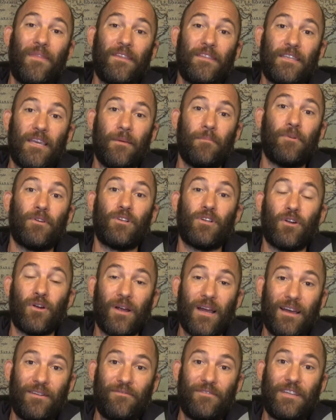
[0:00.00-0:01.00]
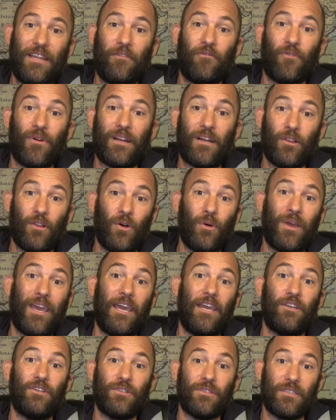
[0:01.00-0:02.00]
the temperature of different
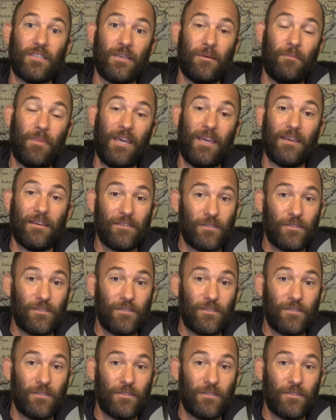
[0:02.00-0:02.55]
locations can be.